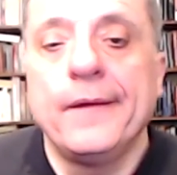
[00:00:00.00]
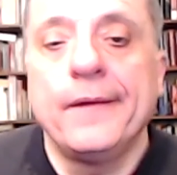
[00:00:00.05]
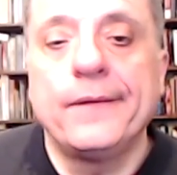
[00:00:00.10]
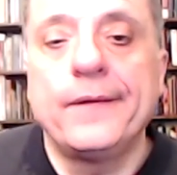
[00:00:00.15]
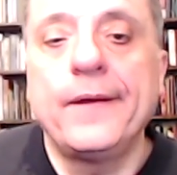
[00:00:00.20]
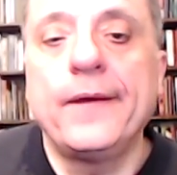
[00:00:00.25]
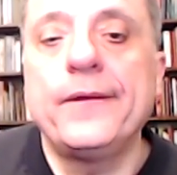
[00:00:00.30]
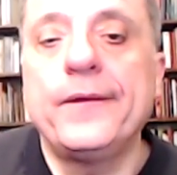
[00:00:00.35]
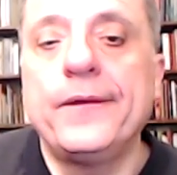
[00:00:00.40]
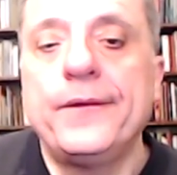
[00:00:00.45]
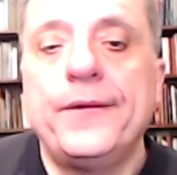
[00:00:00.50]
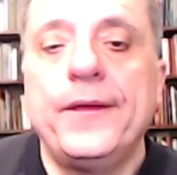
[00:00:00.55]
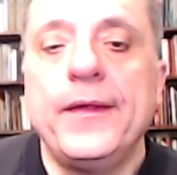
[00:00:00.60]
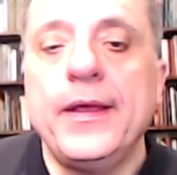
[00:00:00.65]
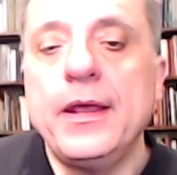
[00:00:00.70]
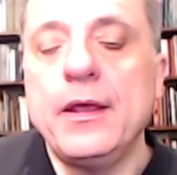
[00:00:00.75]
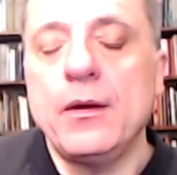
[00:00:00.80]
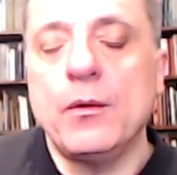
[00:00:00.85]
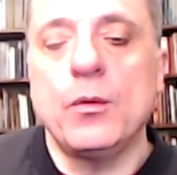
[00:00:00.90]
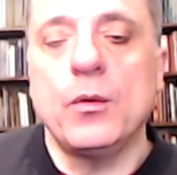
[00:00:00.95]
that
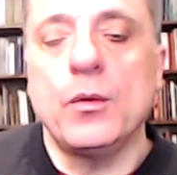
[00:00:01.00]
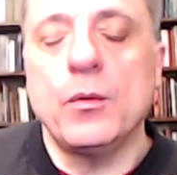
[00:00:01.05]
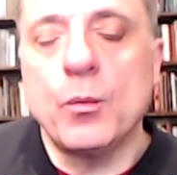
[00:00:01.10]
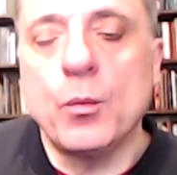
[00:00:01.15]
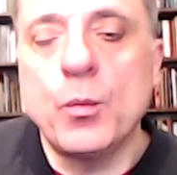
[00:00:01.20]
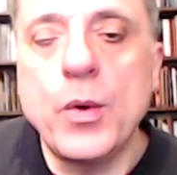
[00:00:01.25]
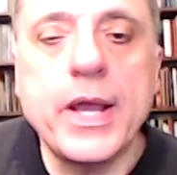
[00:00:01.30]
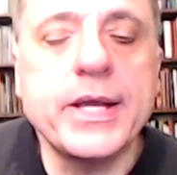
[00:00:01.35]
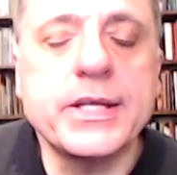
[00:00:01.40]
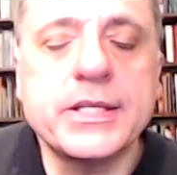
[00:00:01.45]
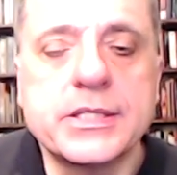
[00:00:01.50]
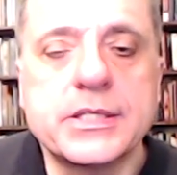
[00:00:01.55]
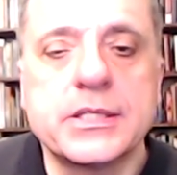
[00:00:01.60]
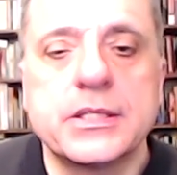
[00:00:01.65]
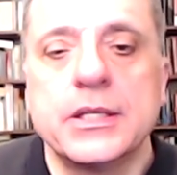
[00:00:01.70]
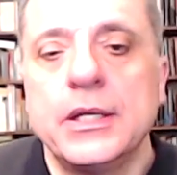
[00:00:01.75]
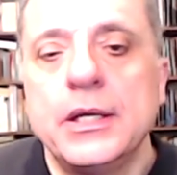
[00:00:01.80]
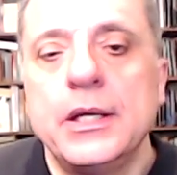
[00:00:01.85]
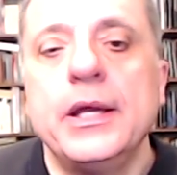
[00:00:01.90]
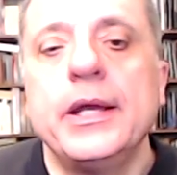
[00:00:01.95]
the
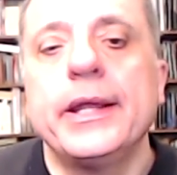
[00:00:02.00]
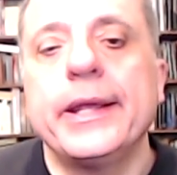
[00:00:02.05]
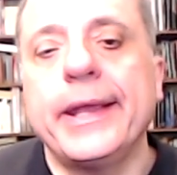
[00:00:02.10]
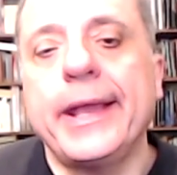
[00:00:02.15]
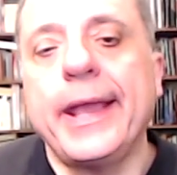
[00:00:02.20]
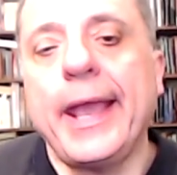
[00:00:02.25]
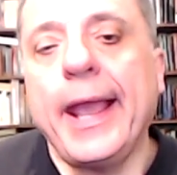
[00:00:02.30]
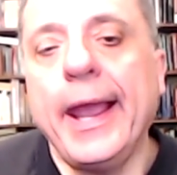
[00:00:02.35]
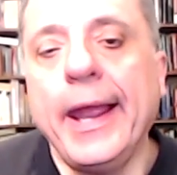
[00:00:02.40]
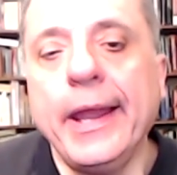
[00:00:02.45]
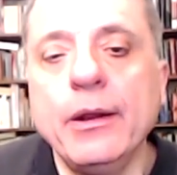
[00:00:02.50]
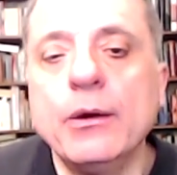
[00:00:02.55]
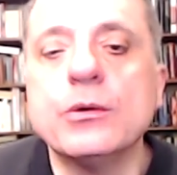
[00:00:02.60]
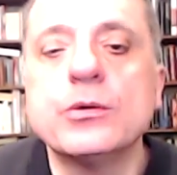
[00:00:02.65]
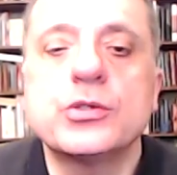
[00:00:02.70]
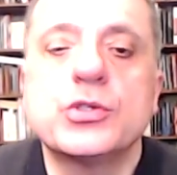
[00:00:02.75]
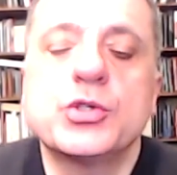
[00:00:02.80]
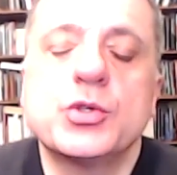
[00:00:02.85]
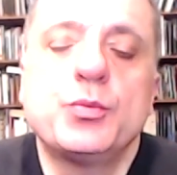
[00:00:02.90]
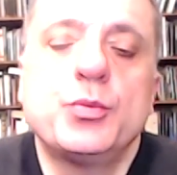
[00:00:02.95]
West
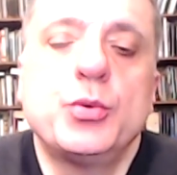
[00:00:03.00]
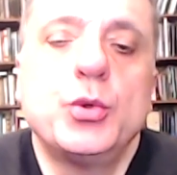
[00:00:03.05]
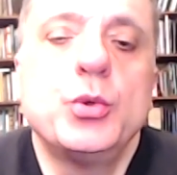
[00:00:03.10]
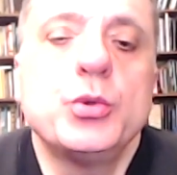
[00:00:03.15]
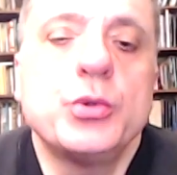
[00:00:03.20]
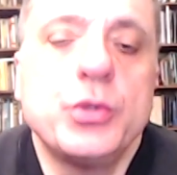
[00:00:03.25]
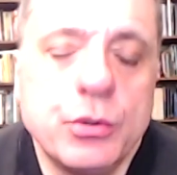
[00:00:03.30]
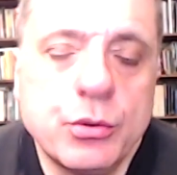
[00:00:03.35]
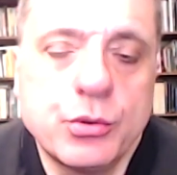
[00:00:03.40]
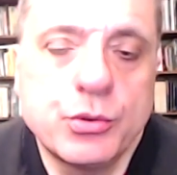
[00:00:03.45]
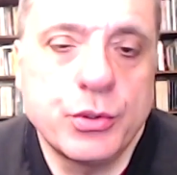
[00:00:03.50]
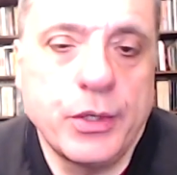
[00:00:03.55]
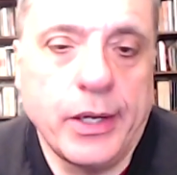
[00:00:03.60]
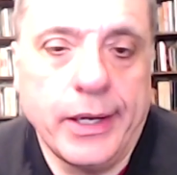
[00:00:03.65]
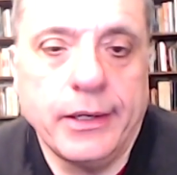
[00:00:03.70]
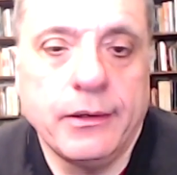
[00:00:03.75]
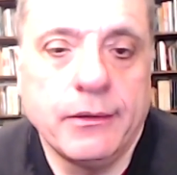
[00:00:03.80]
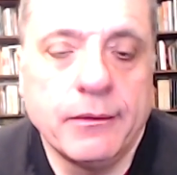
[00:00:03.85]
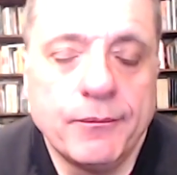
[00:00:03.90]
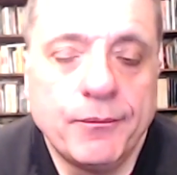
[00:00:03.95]
cannot support
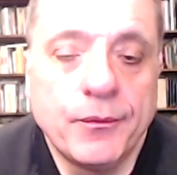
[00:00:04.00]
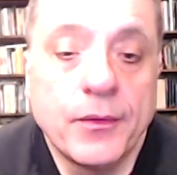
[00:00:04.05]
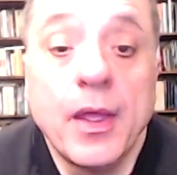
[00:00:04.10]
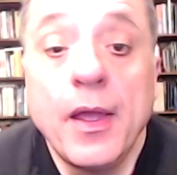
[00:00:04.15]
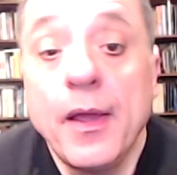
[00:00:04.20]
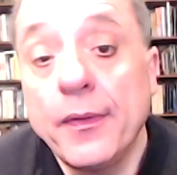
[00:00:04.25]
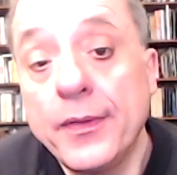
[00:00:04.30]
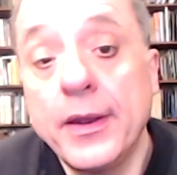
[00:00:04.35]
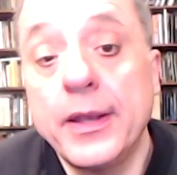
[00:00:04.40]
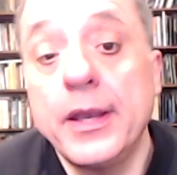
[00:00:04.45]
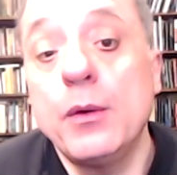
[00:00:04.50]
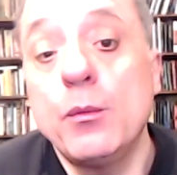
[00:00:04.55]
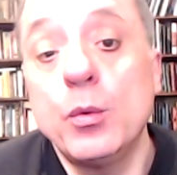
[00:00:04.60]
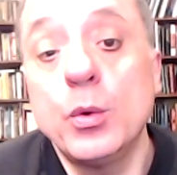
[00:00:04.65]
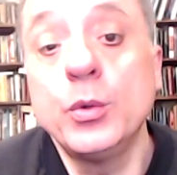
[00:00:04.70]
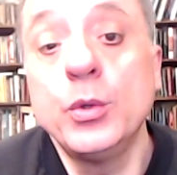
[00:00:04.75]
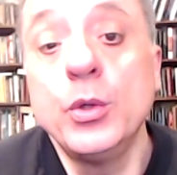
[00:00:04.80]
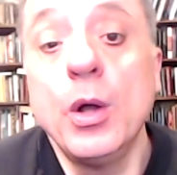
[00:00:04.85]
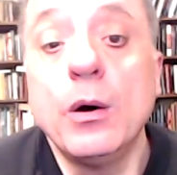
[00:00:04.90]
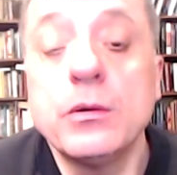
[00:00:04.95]
Ukraine, that it
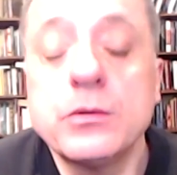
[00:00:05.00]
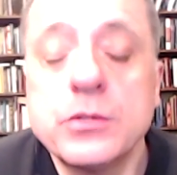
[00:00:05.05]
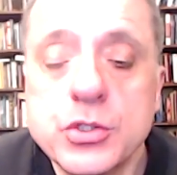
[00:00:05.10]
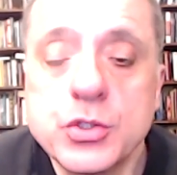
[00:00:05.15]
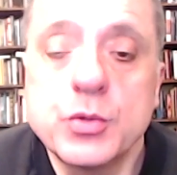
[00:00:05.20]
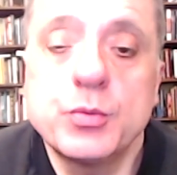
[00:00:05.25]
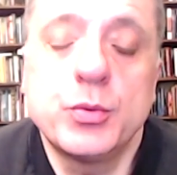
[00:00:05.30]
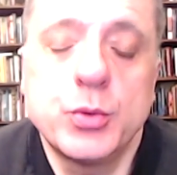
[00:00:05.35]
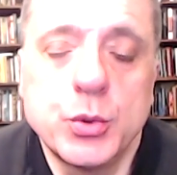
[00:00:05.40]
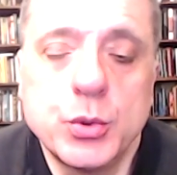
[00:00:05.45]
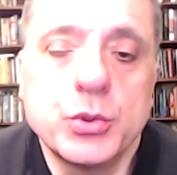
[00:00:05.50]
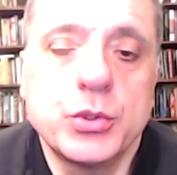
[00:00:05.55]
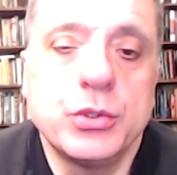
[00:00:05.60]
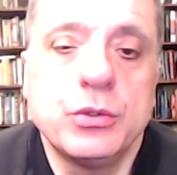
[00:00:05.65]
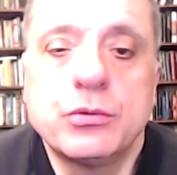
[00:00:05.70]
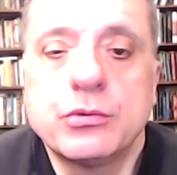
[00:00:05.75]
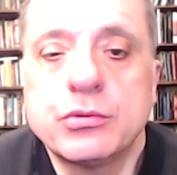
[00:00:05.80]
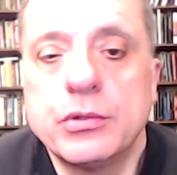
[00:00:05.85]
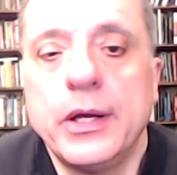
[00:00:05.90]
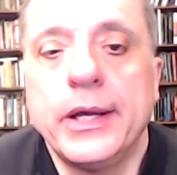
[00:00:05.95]
will not support
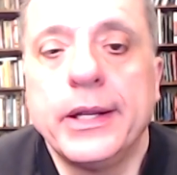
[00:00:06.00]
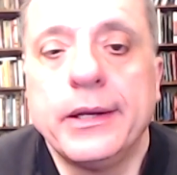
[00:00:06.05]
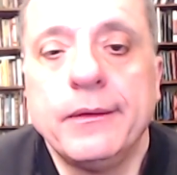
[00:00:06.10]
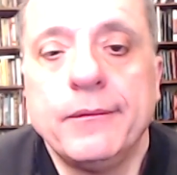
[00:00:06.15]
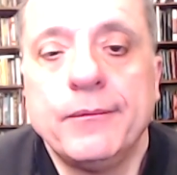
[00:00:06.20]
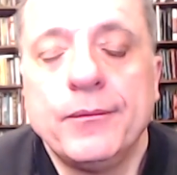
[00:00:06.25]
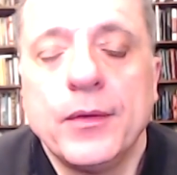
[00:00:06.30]
Ukraine,